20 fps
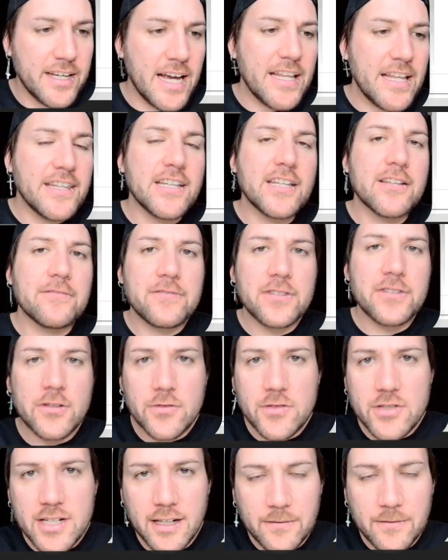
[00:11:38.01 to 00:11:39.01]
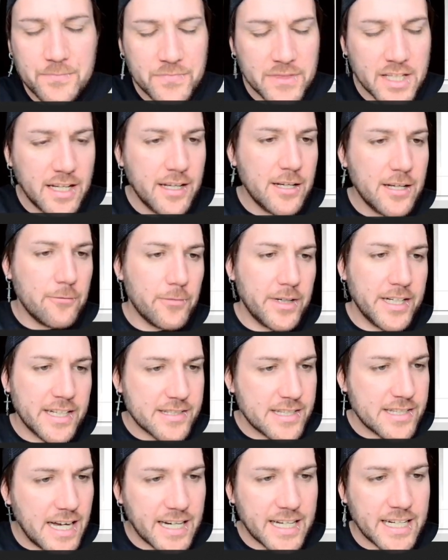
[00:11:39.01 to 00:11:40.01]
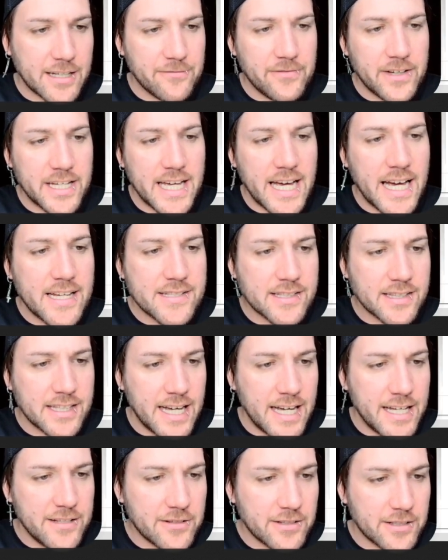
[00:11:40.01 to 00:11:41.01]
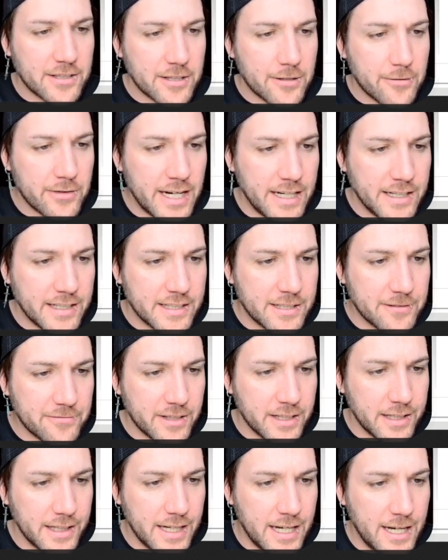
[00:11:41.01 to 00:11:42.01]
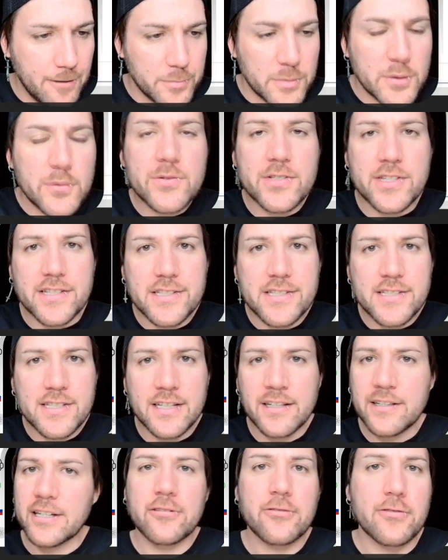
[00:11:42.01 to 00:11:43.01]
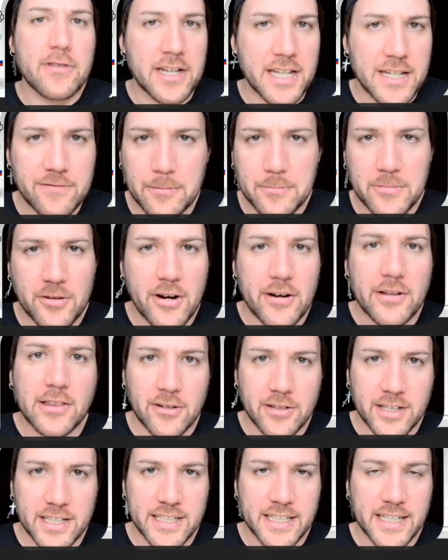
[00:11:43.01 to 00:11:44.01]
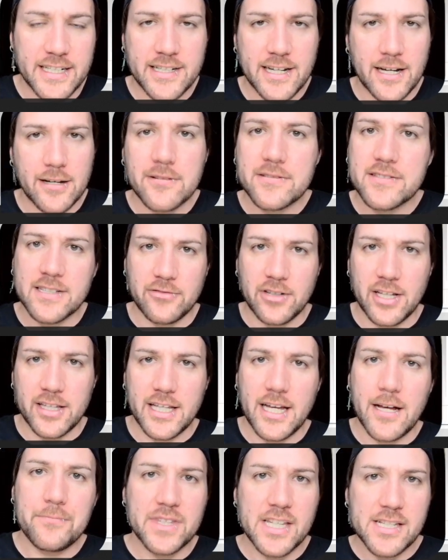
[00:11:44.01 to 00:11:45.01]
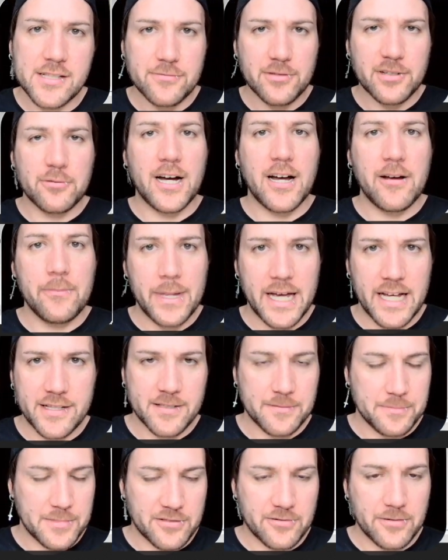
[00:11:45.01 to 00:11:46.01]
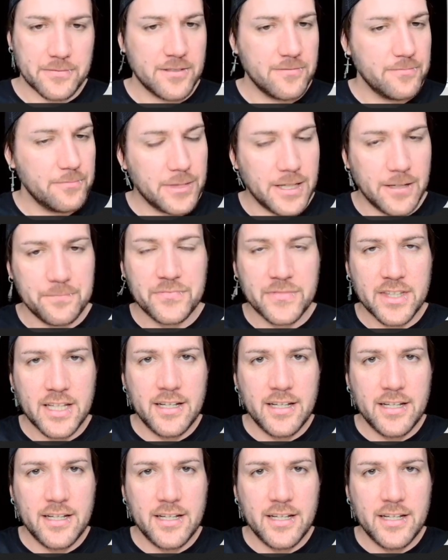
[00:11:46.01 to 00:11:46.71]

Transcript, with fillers: And in the future, when you start getting VAs and that, you're going to create different um, users, give them their own login details, stuff like that. It does require paid subscription, but